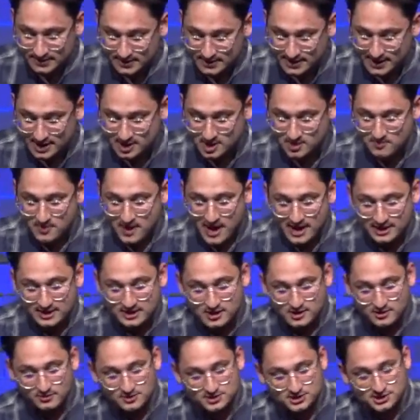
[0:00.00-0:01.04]
And
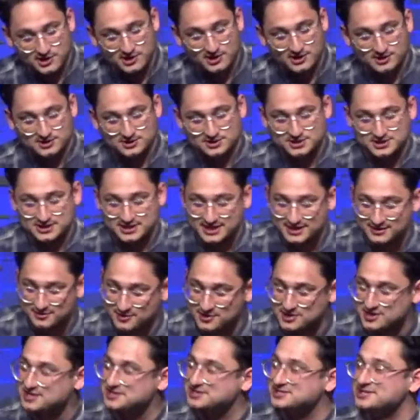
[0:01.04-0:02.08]
Habakkuk returns
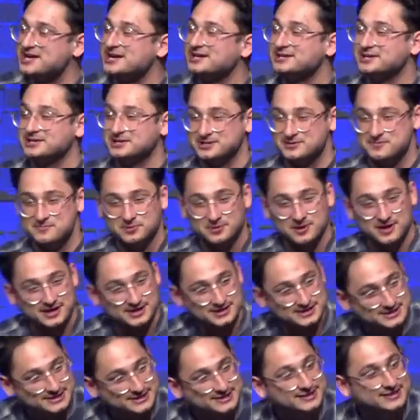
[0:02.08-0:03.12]
with his second
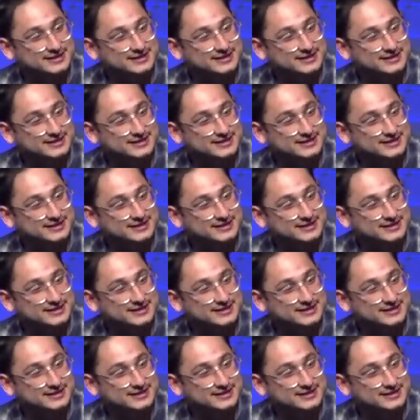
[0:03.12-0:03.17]
complaint.